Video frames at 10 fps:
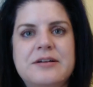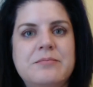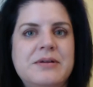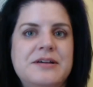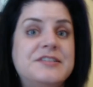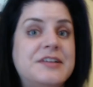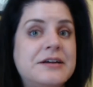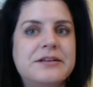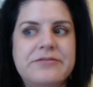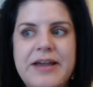It can be a
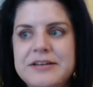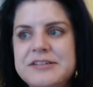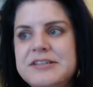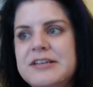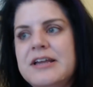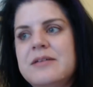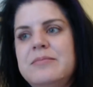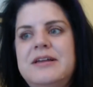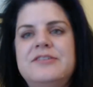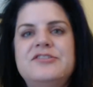single event, it can
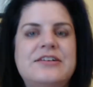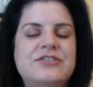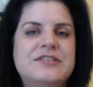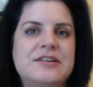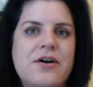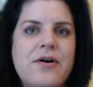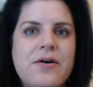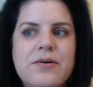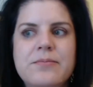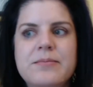be changes in the
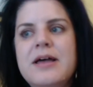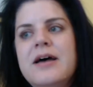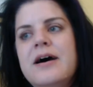home,